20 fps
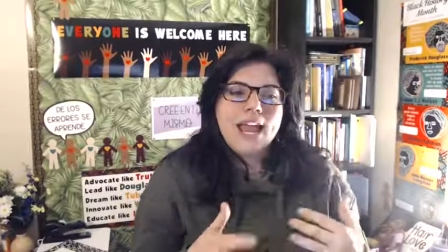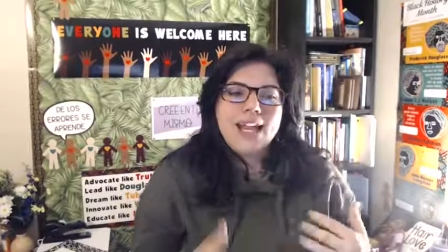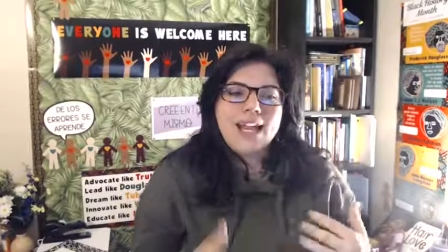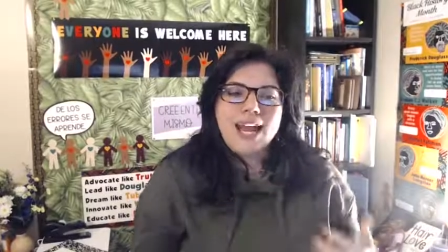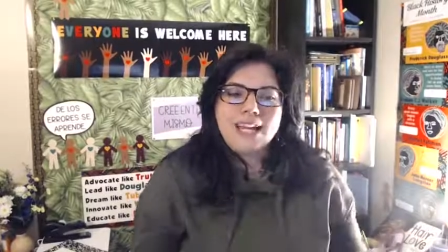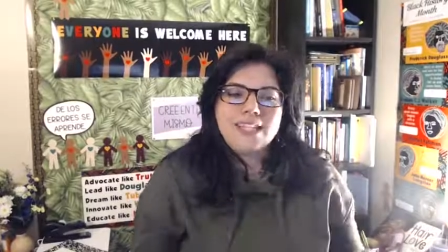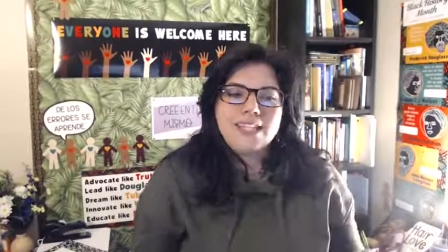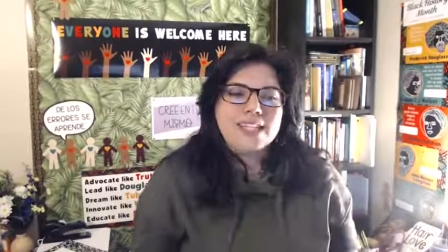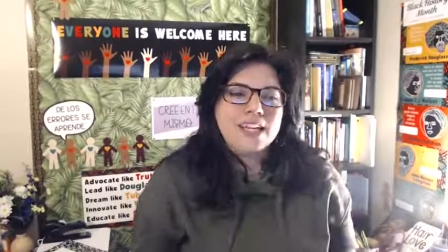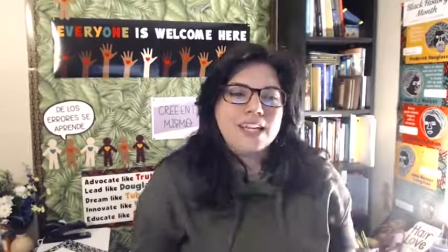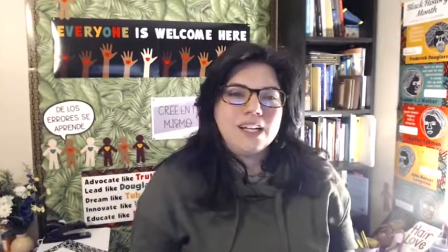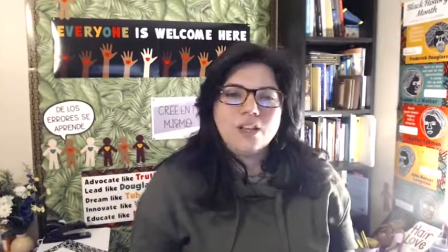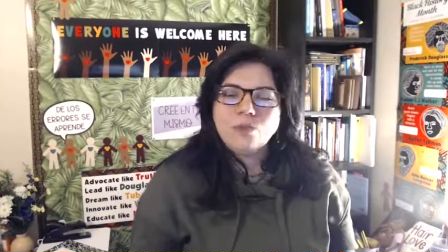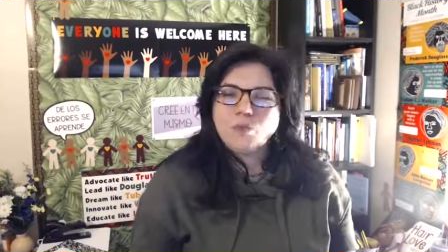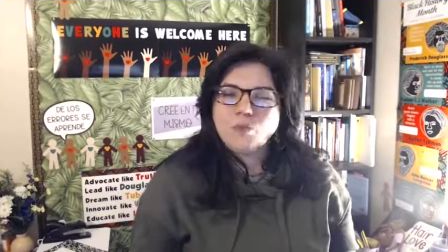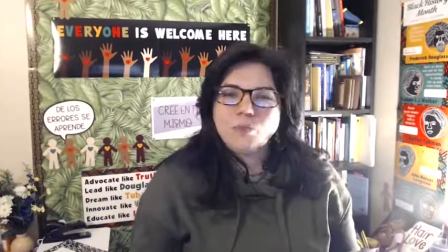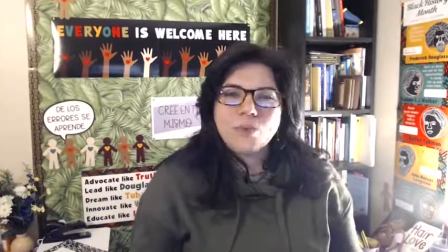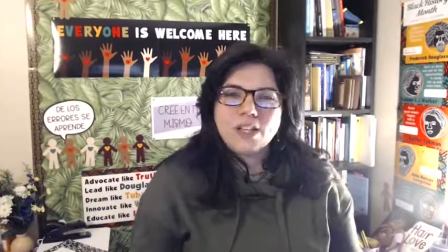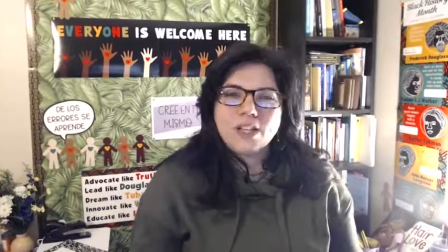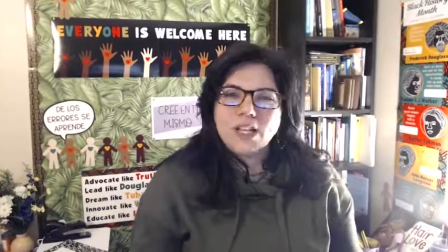And I
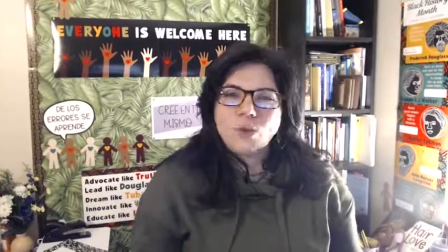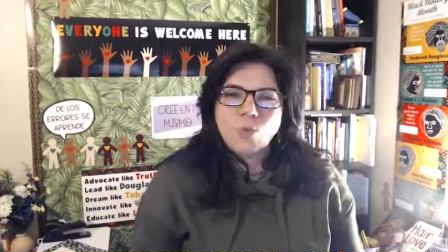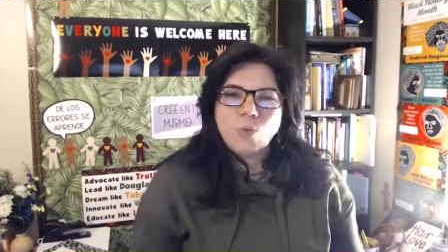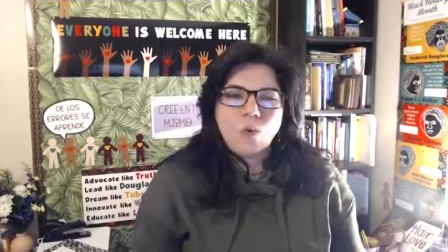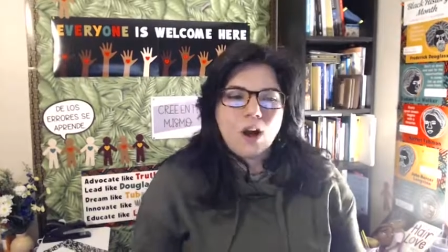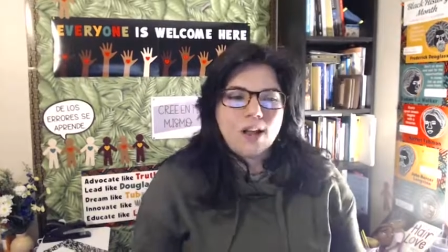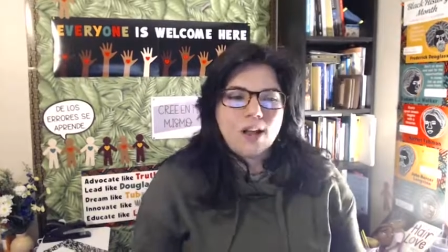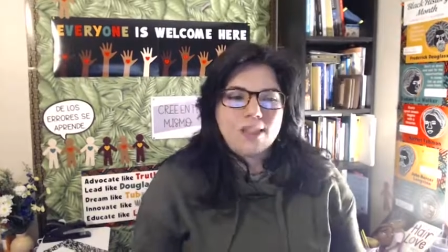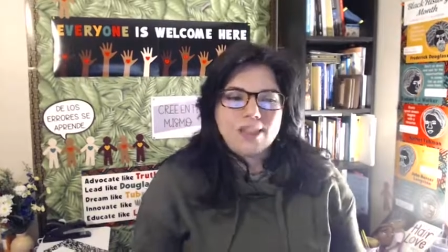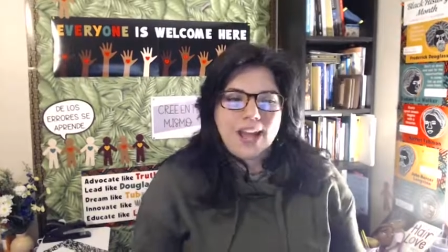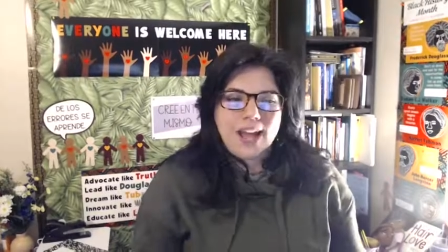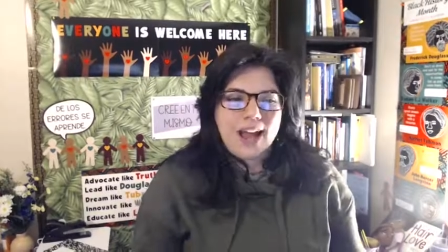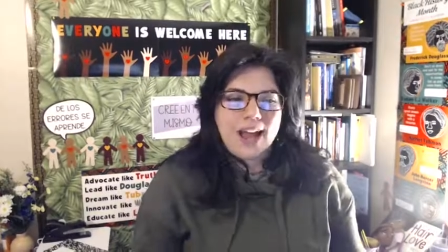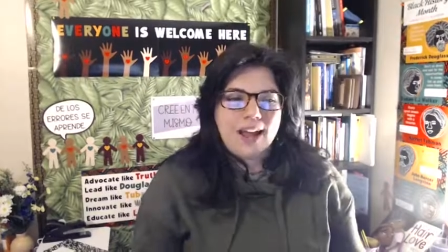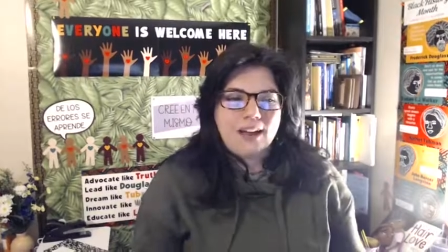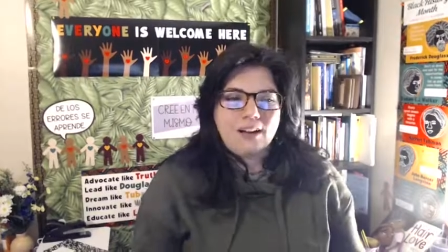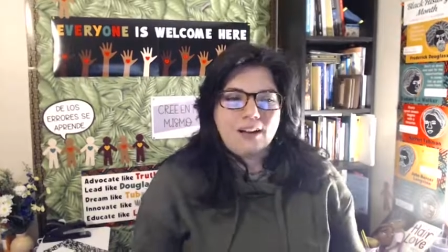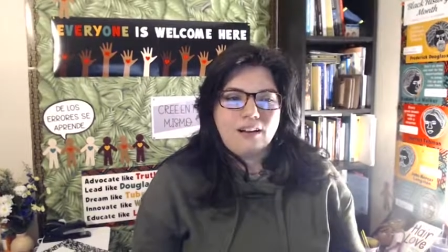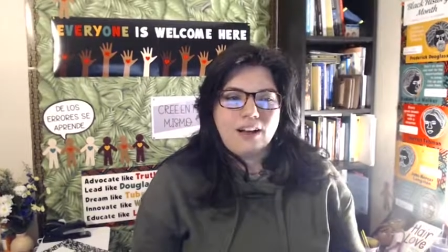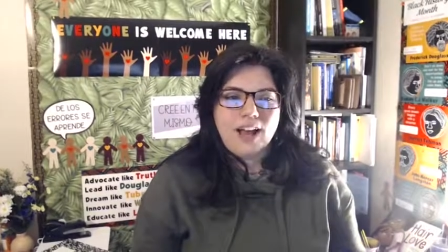didn't really want
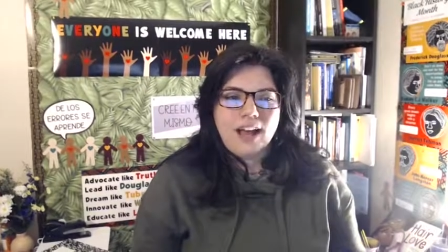that.